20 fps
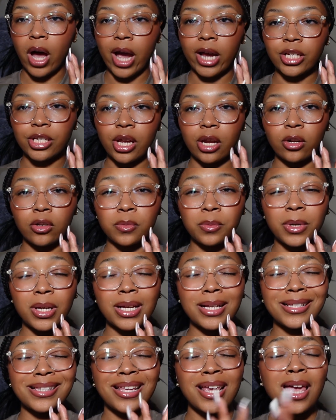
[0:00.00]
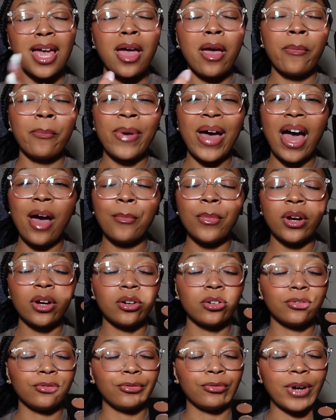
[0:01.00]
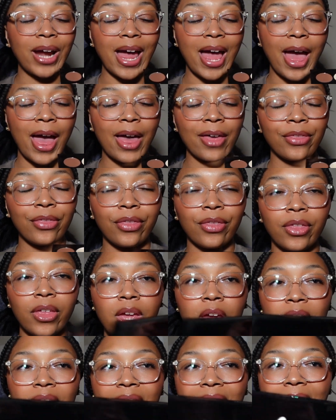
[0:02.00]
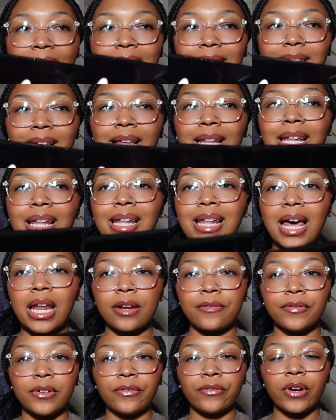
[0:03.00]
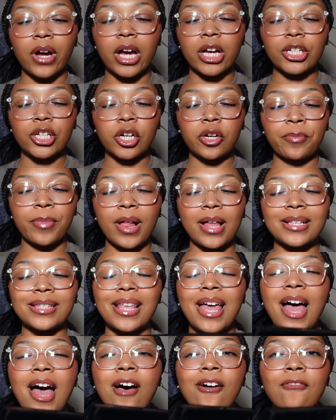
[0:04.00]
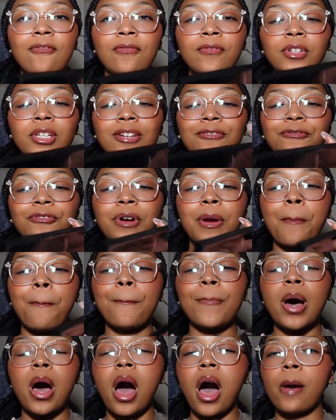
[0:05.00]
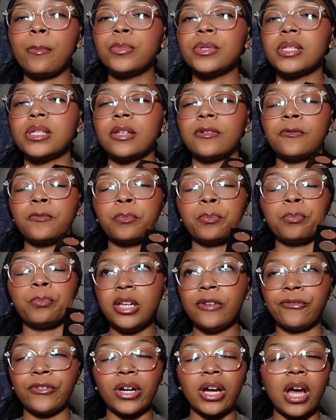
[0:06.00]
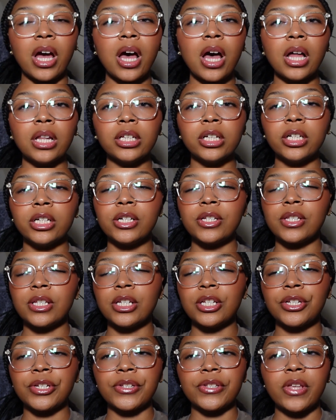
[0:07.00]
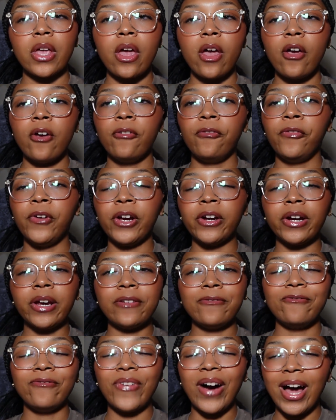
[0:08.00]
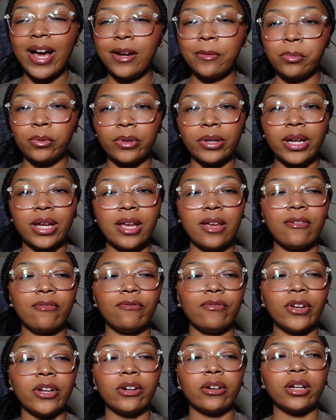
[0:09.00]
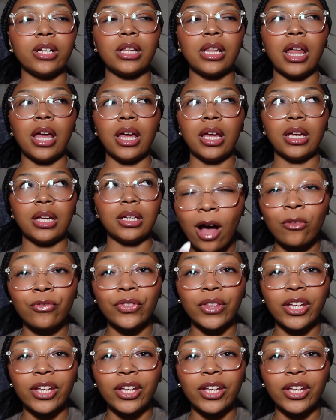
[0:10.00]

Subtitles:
eyeshadows, because Pat McGrath has a lot of different eyeshadow palettes that have different pops of different colors and just very vibrant and very like out